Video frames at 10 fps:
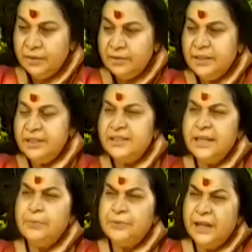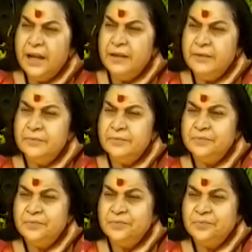the deception,
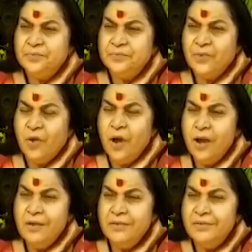all